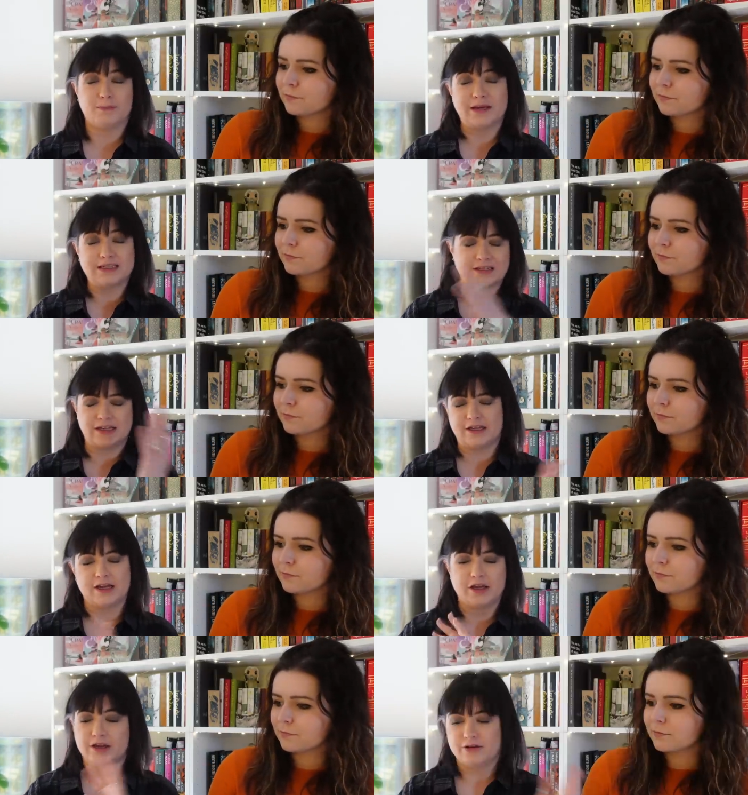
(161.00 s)

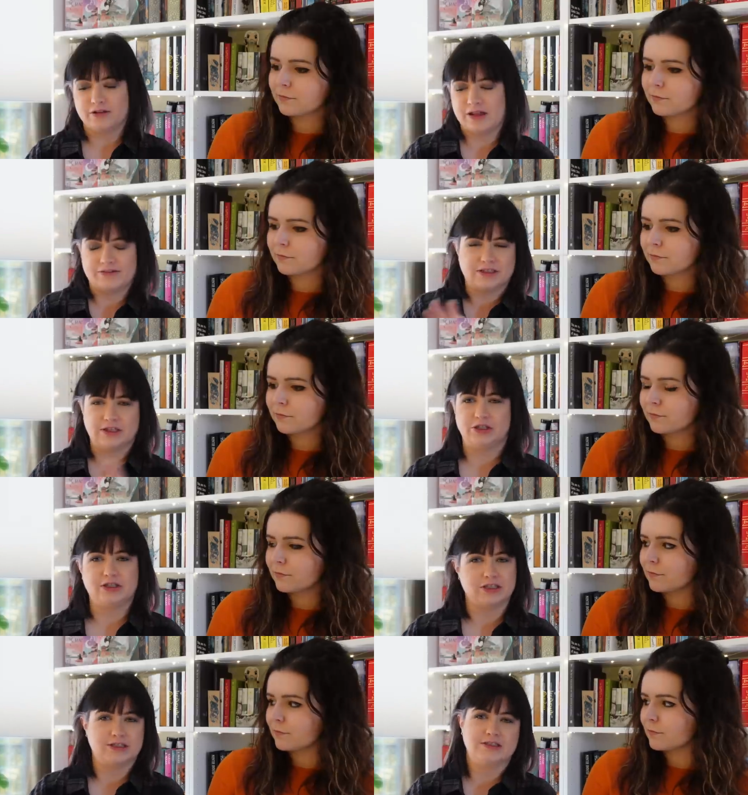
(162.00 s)
Speaker 1: basically living
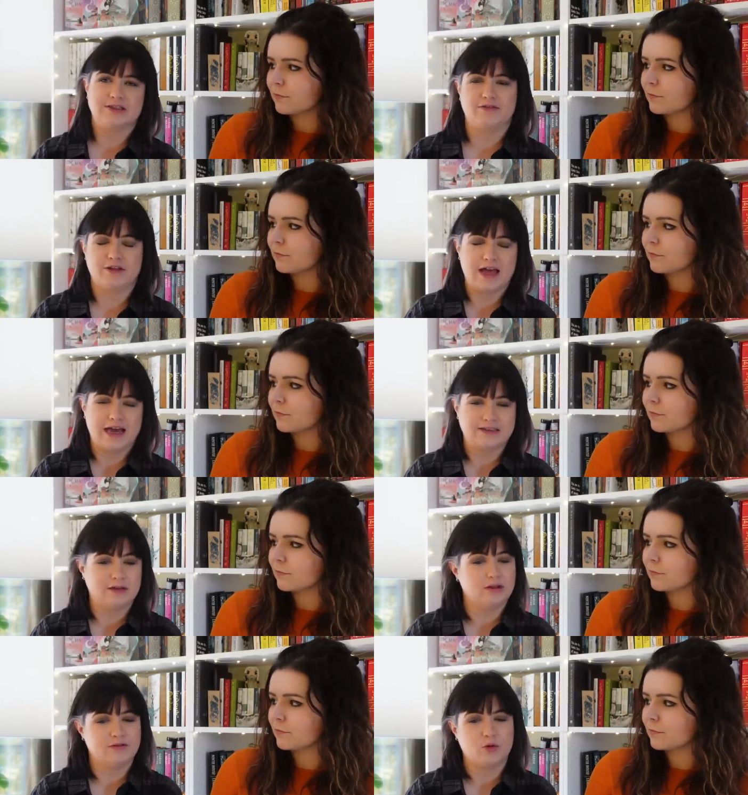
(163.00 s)
situations and stuff like that. I
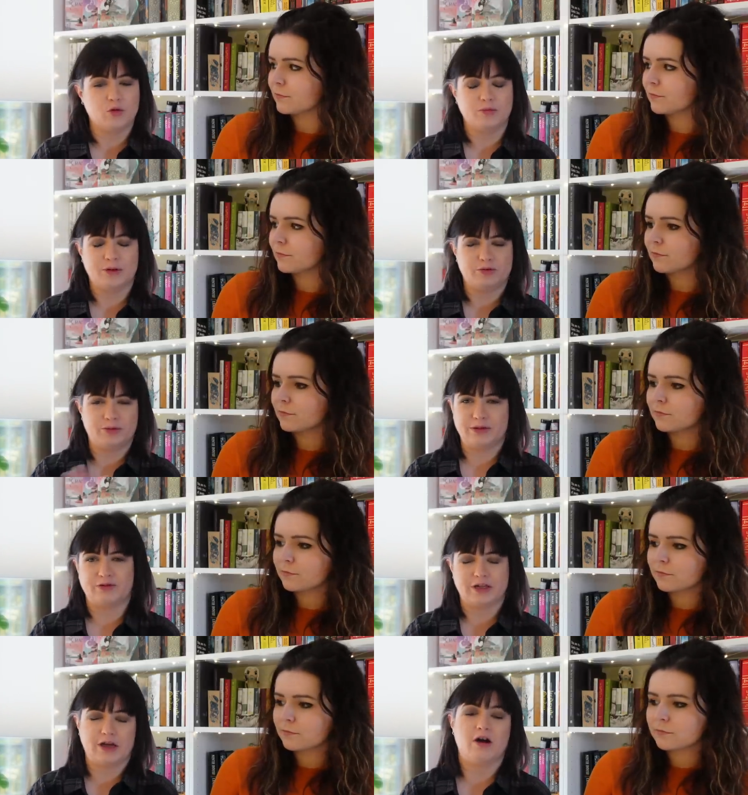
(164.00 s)
still live at home, it would be
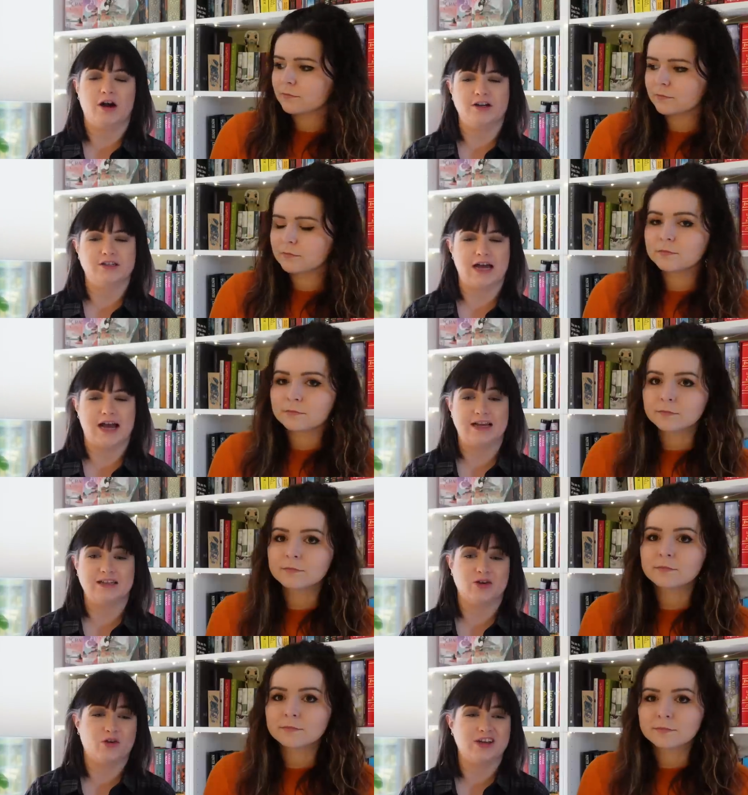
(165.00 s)
really hard.
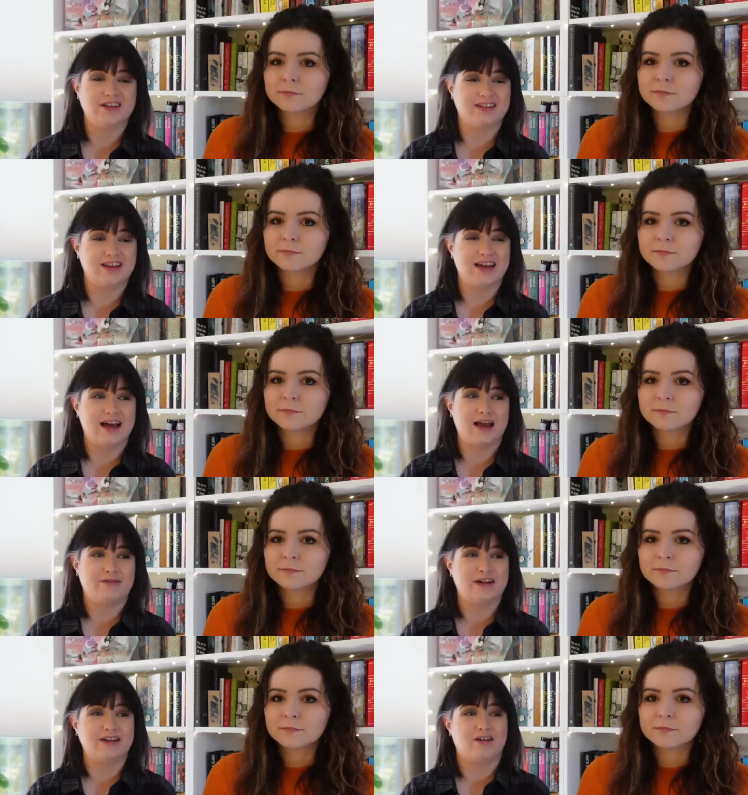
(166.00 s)
And honestly, I
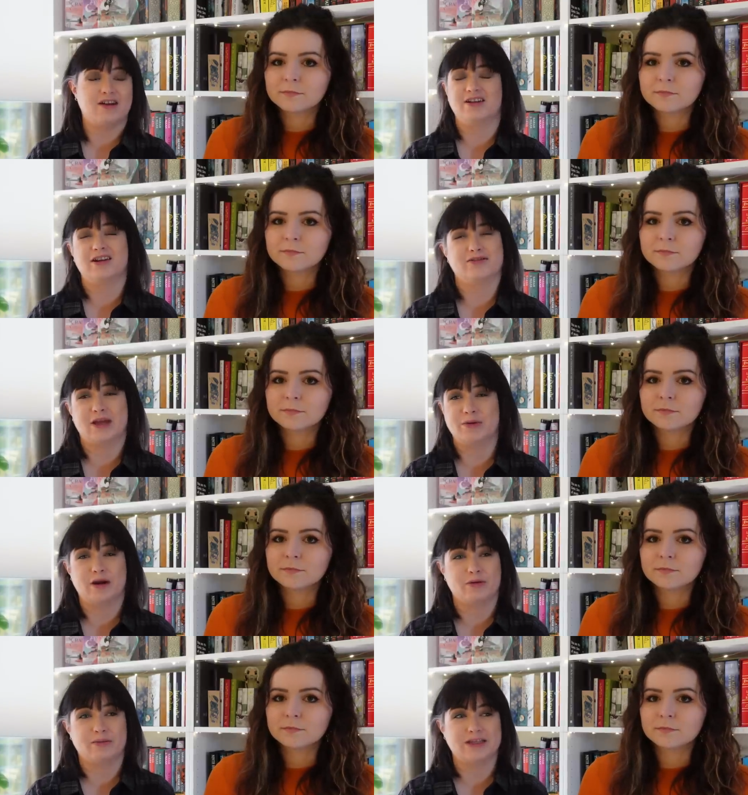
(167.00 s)
find it hard enough keeping
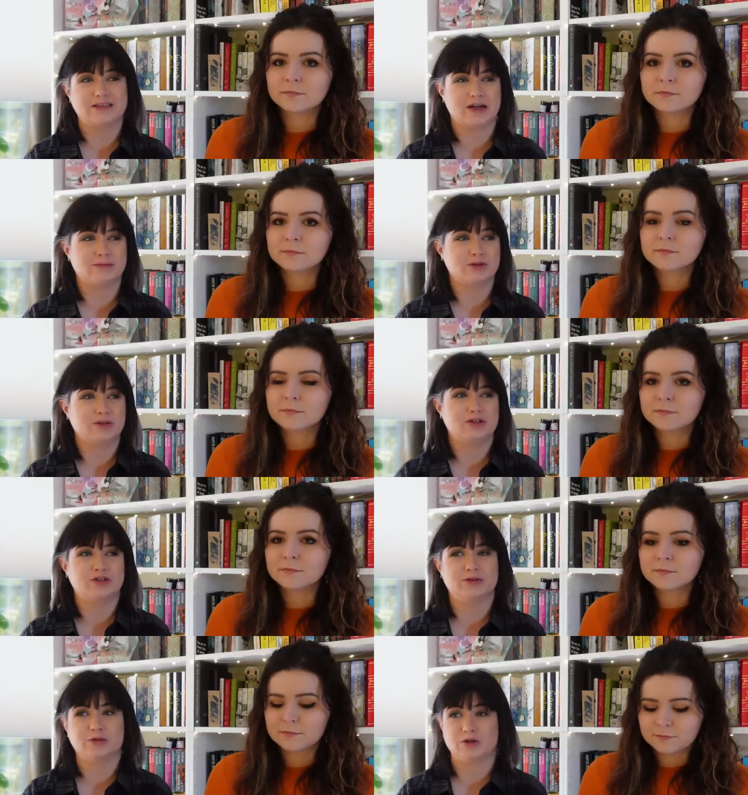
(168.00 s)
up with my Instagram, so
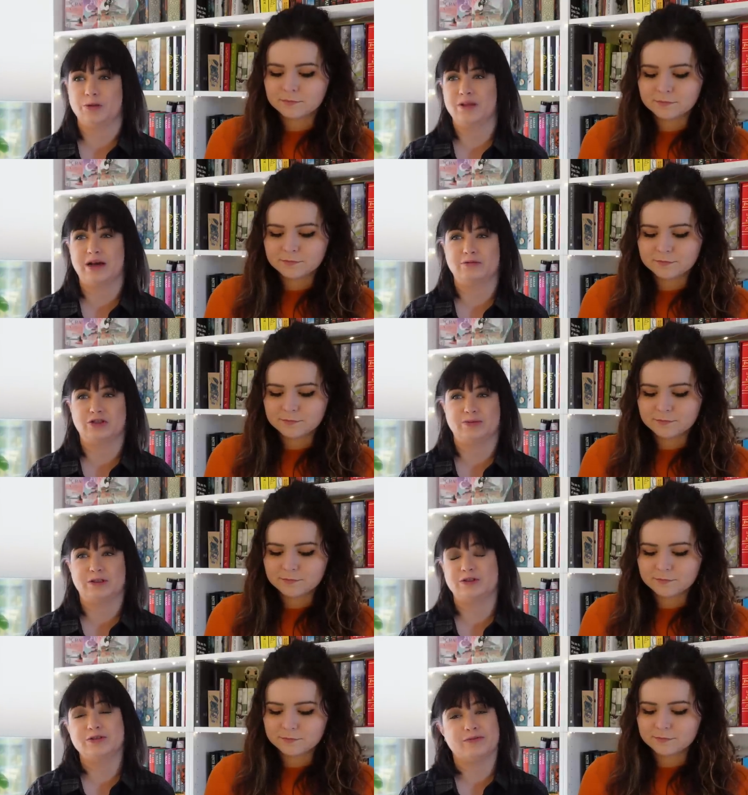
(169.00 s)
YouTube on top of that would just
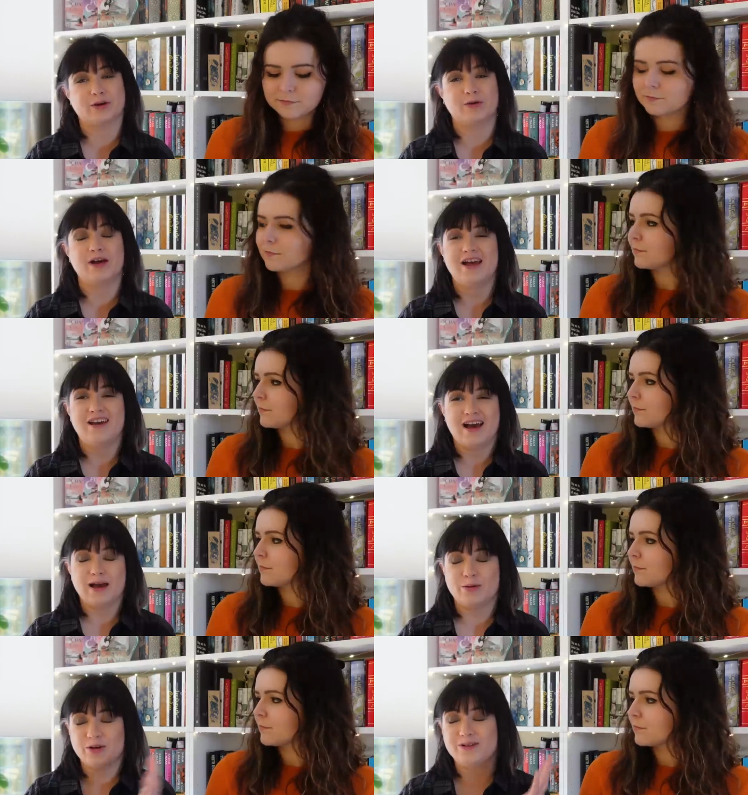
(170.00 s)
be too difficult. I
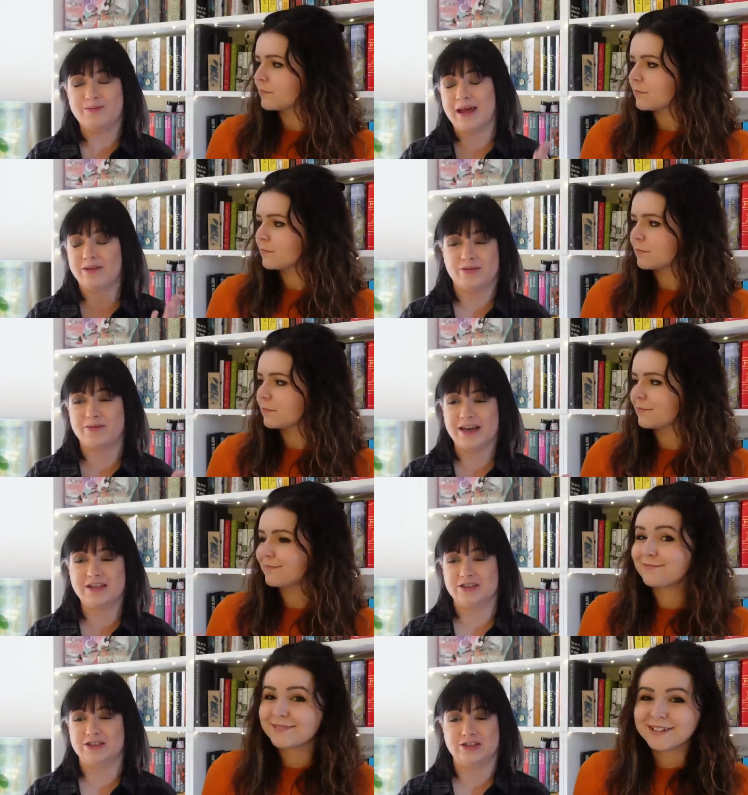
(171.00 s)
applaud Beth for
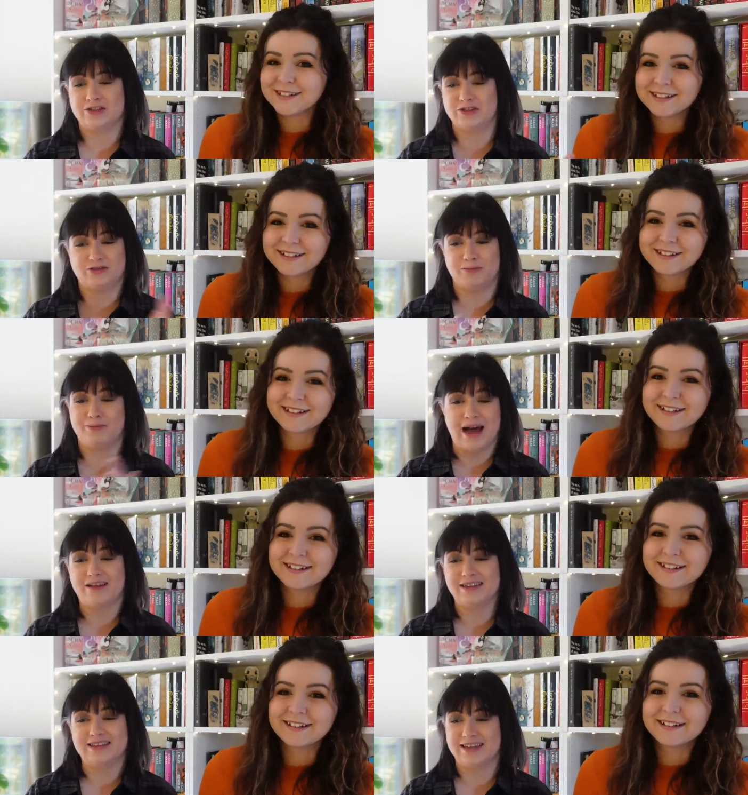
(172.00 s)
managing to
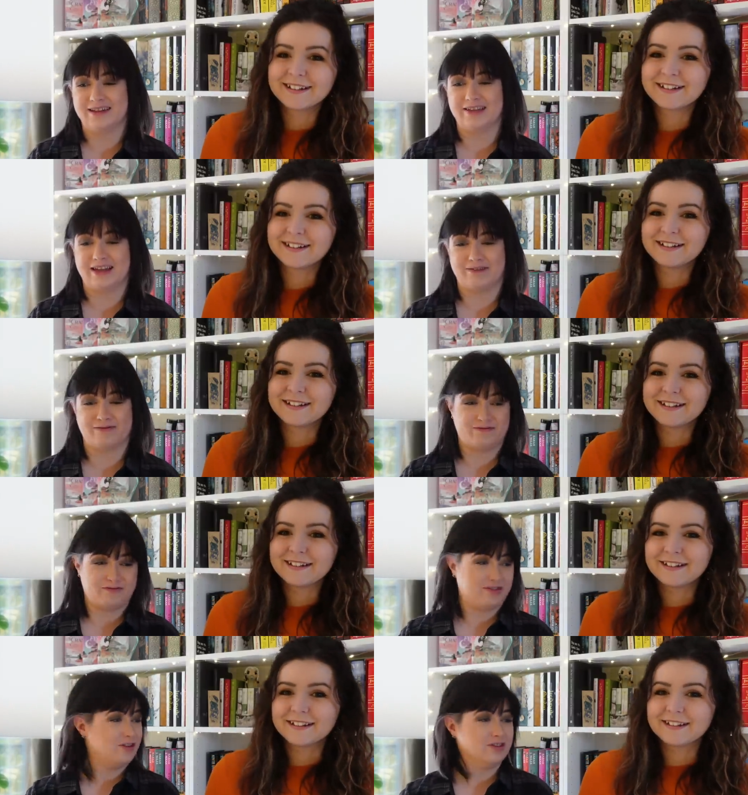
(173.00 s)
balance out like a
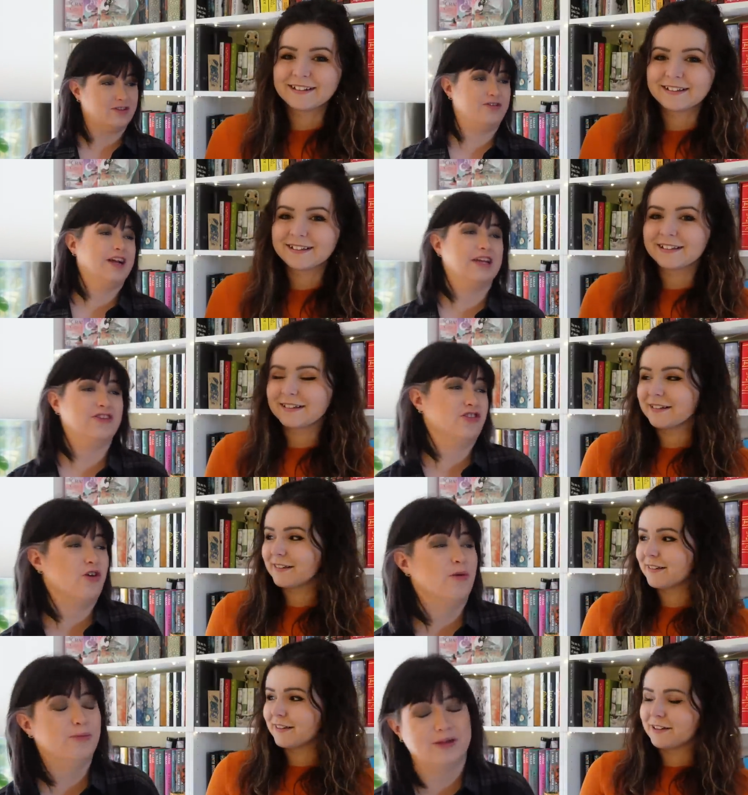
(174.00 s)
third friggin'
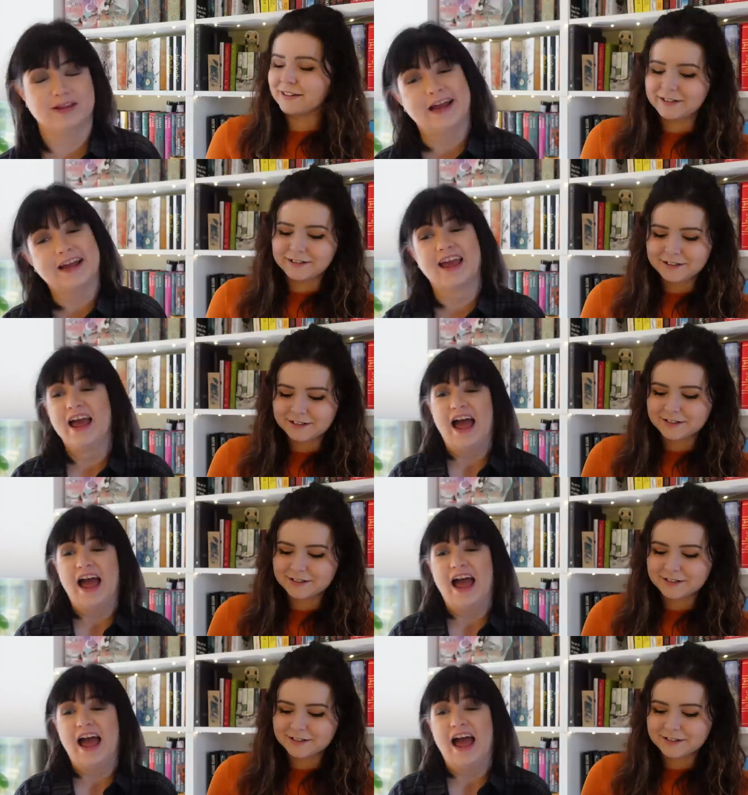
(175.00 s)
job, but like,